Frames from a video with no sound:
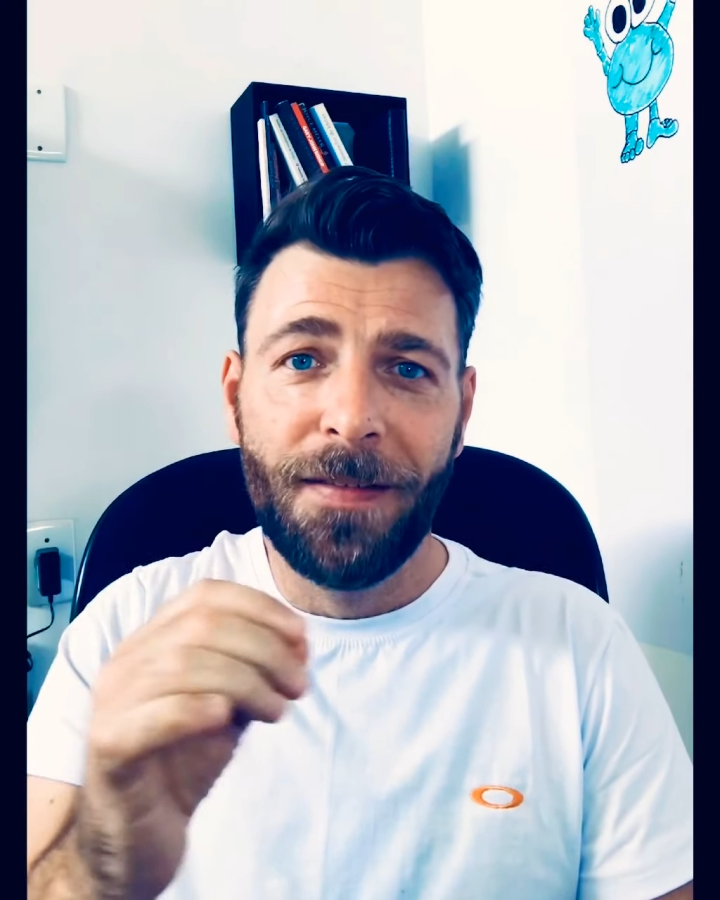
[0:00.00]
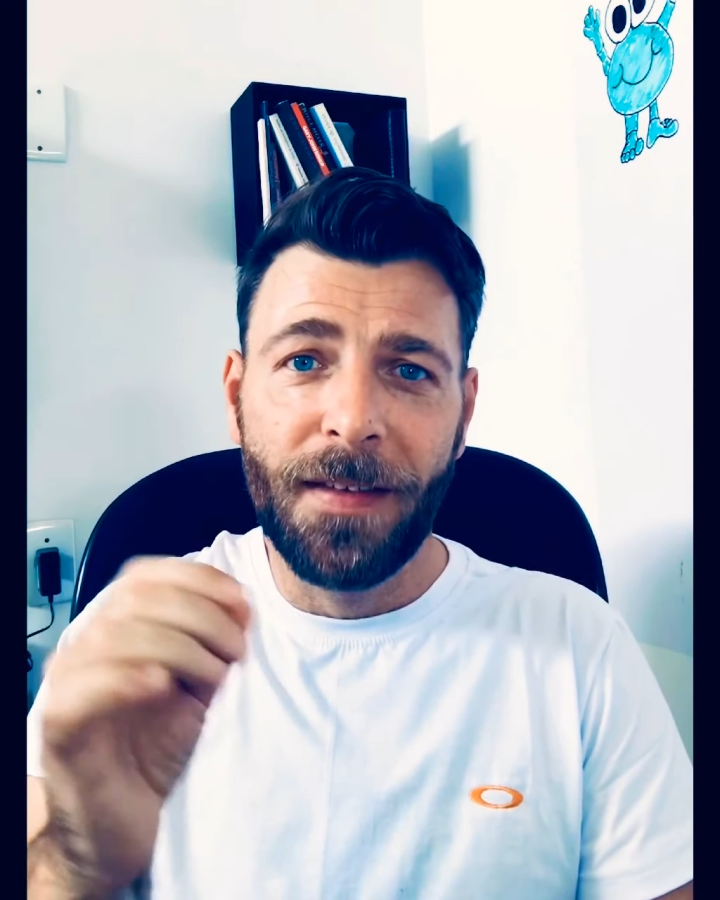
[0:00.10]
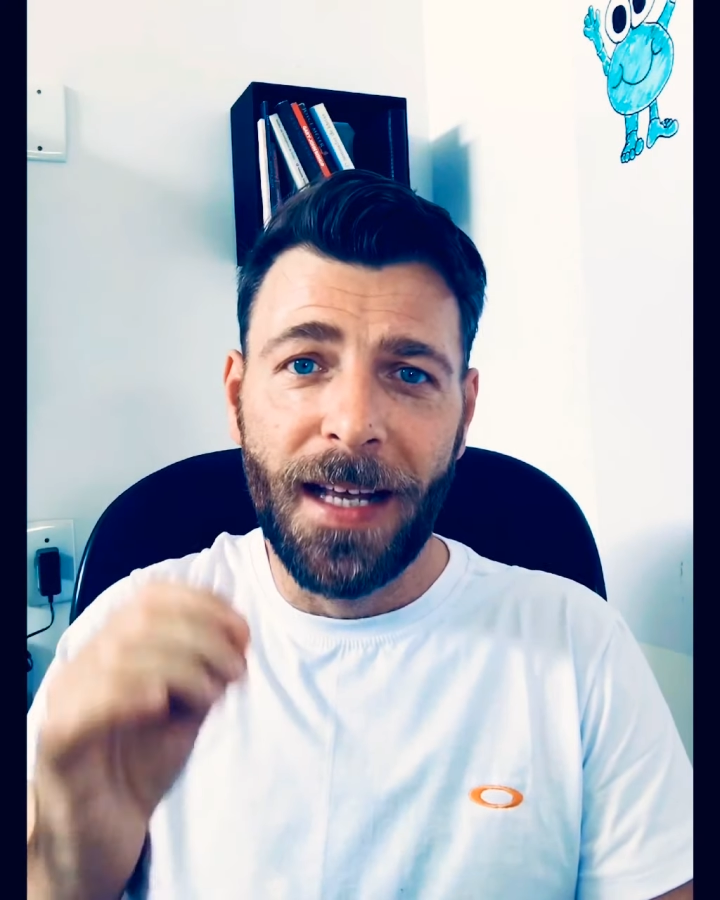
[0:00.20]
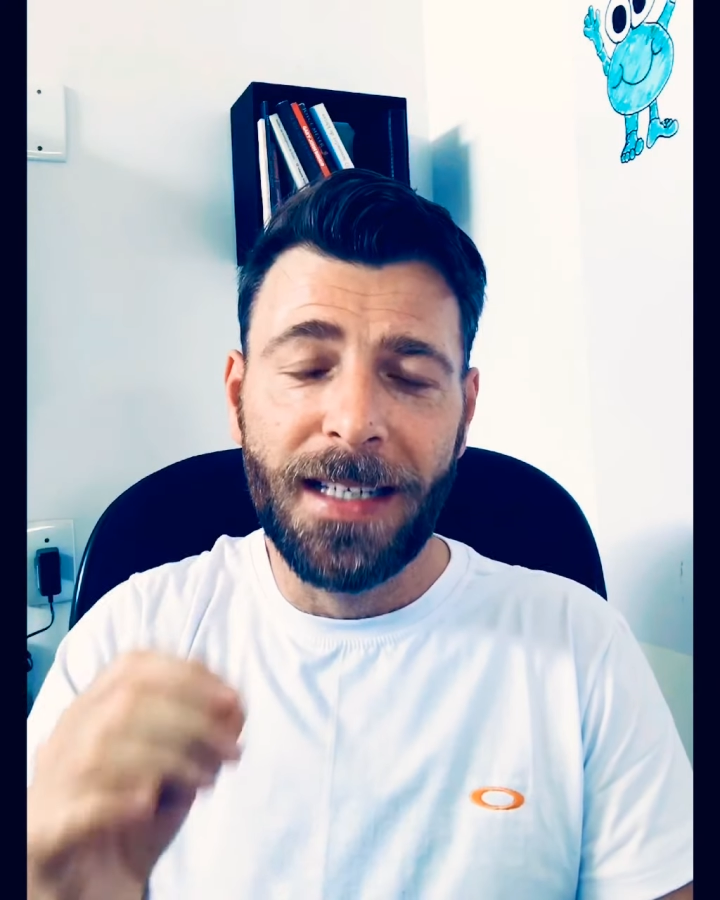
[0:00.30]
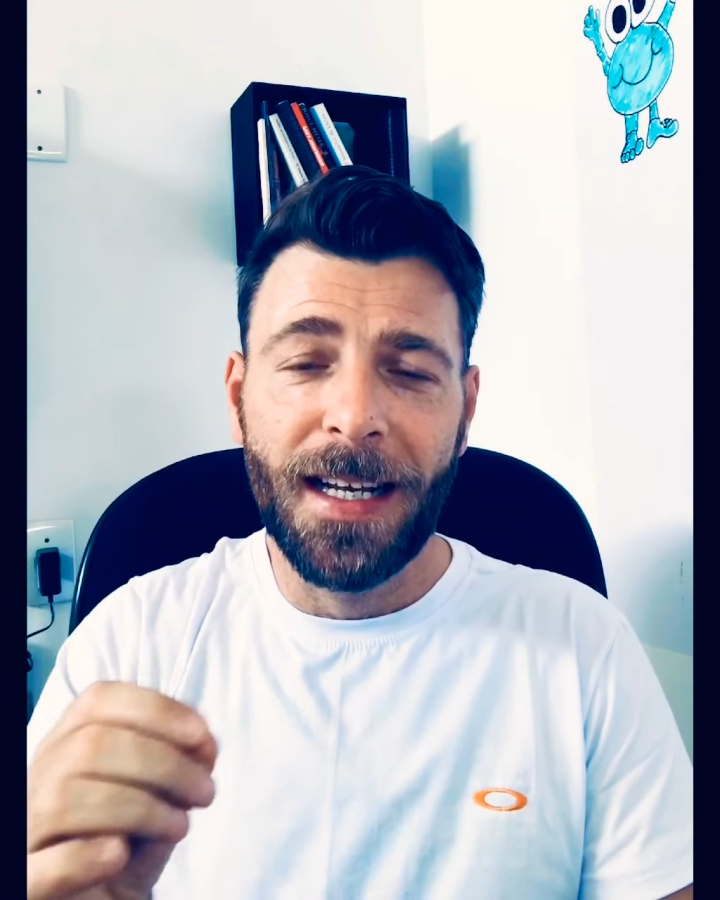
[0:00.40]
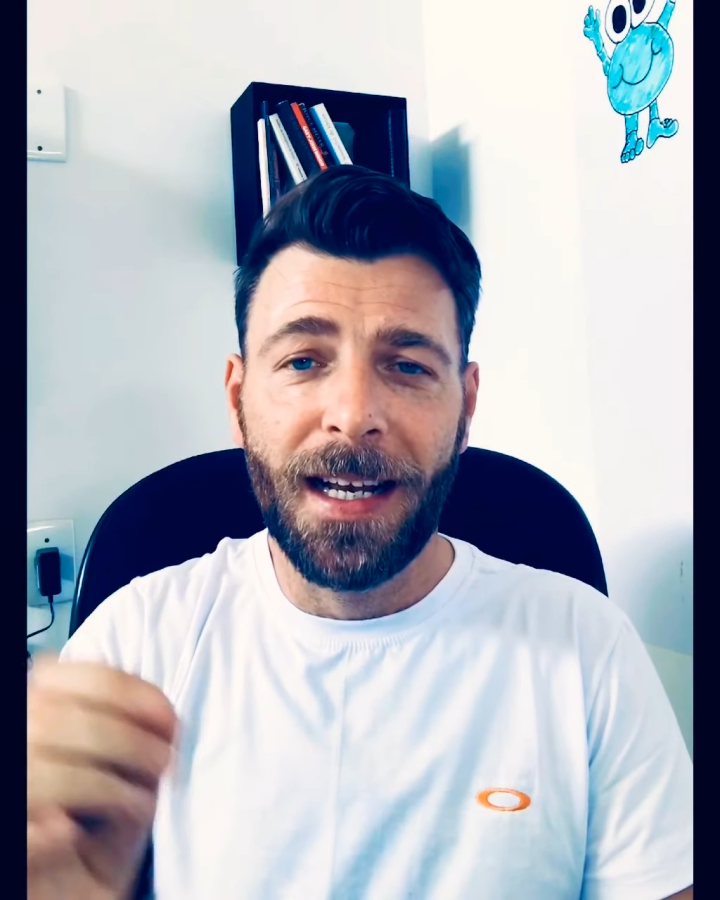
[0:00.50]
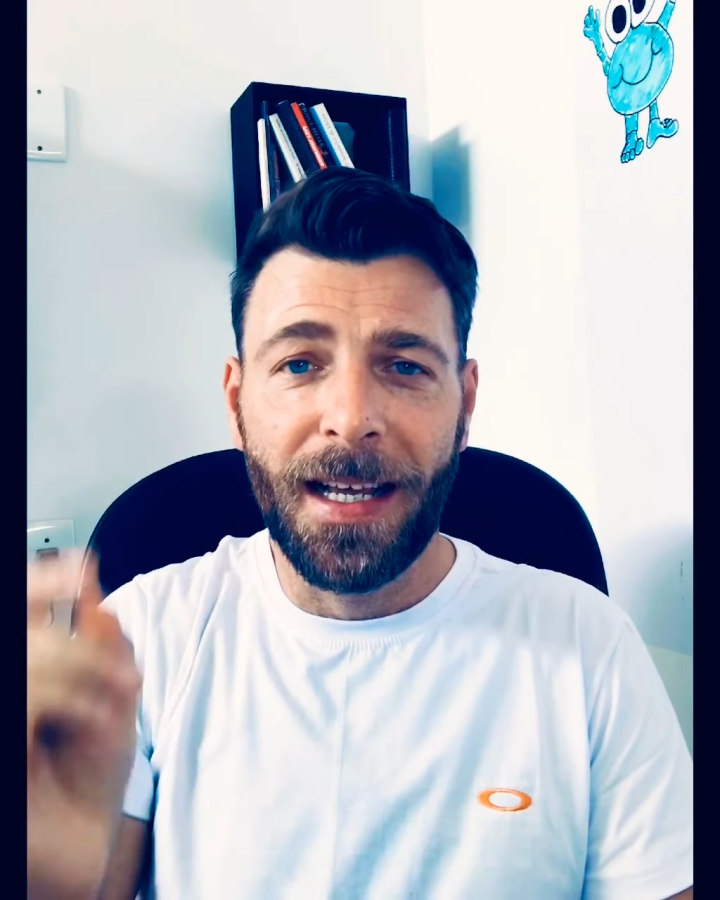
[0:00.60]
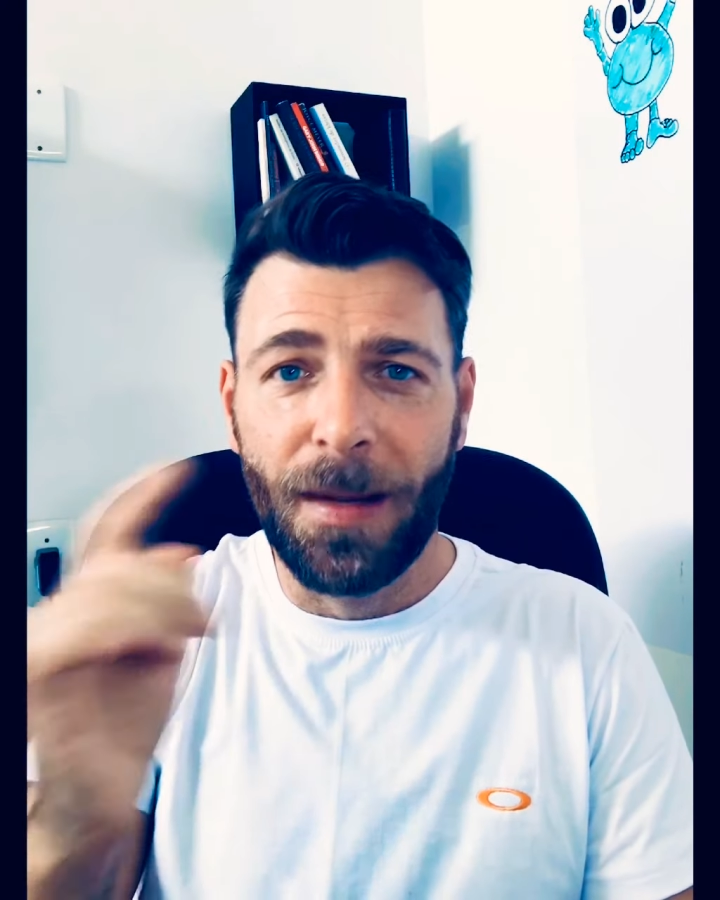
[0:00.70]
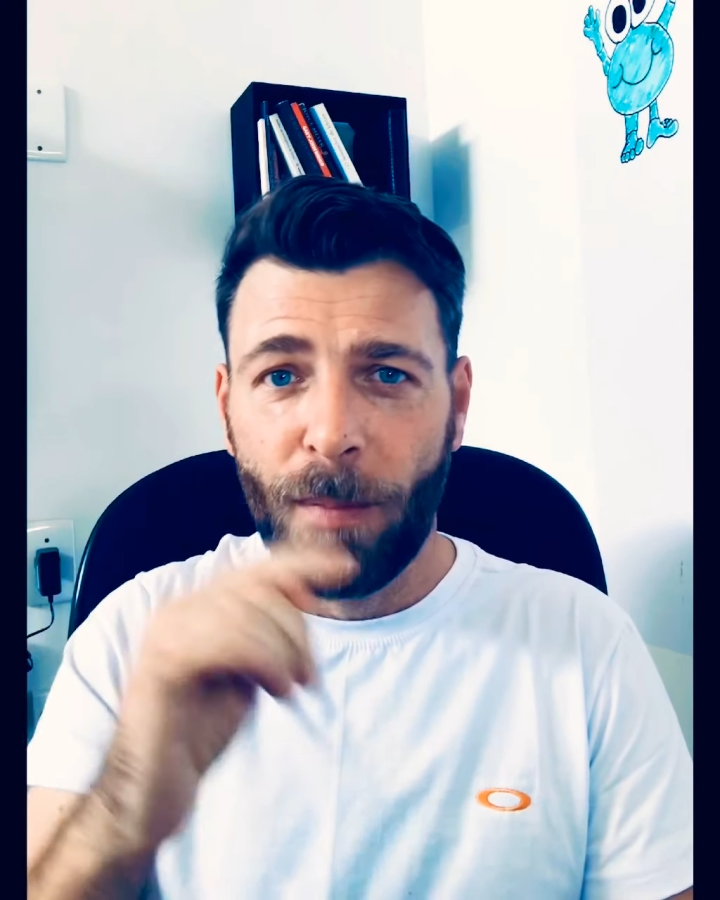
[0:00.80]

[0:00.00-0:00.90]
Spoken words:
phonetically in